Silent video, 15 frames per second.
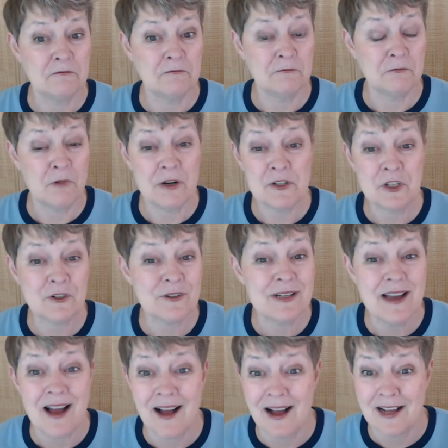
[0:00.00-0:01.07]
Well, you're
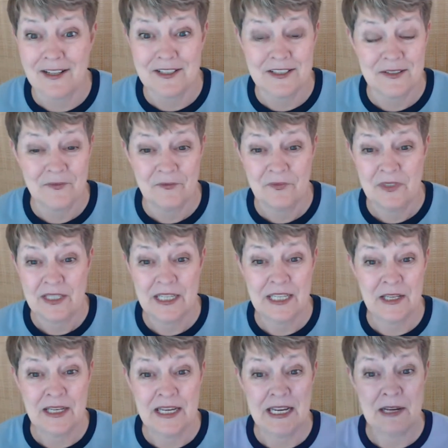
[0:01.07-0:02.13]
not.
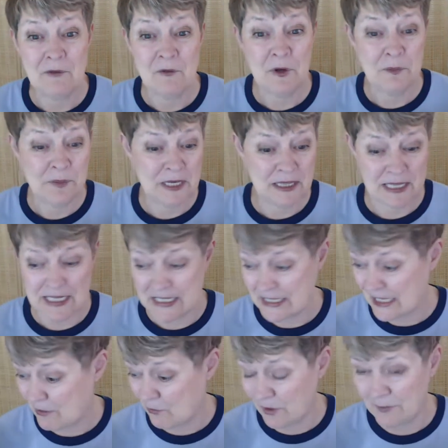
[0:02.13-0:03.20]
It would be like
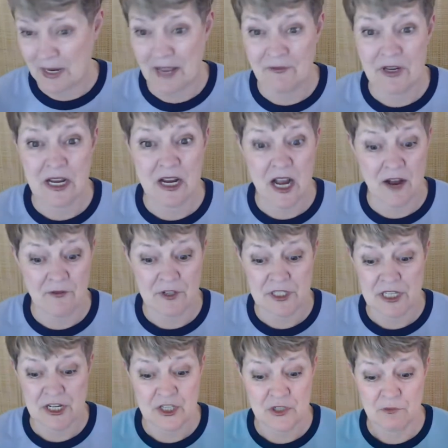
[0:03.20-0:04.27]
saying, well, I'm having a
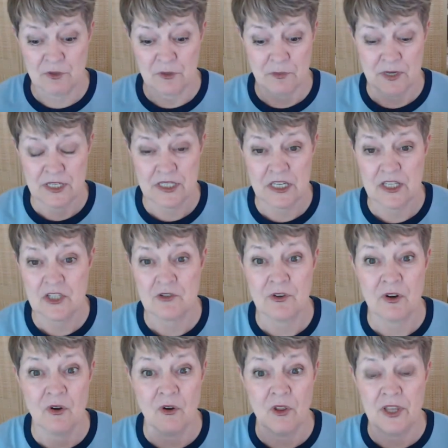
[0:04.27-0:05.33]
conversation with my sister and
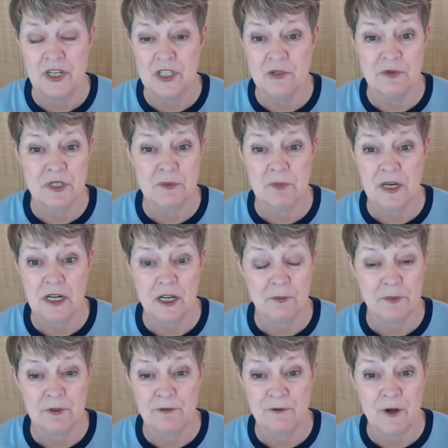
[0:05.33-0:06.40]
all I do is pick up
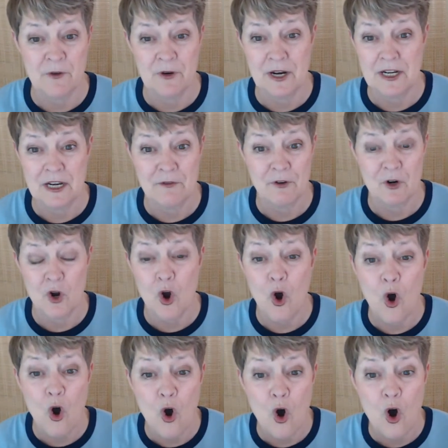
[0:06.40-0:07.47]
the phone. I never
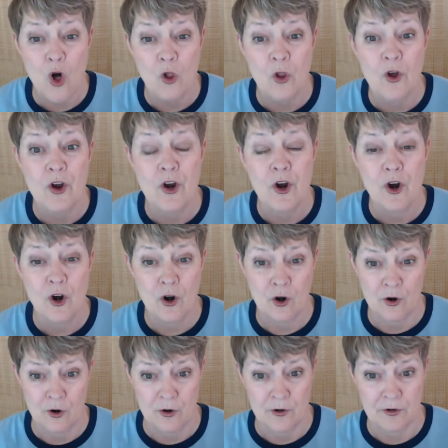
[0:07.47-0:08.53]
call
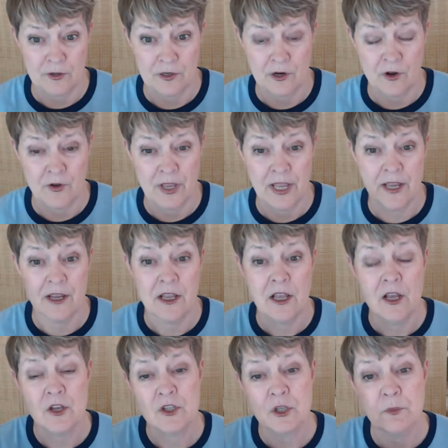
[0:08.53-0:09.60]
her. Okay.
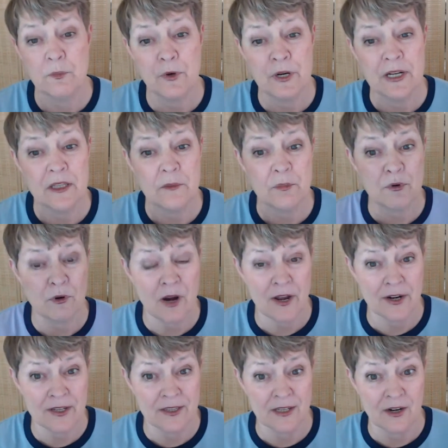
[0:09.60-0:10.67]
So putting the
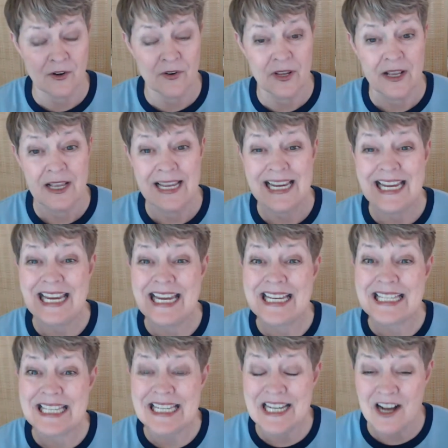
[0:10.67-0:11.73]
product there is
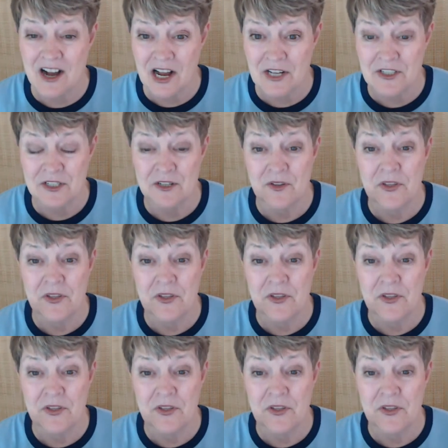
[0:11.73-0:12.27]
not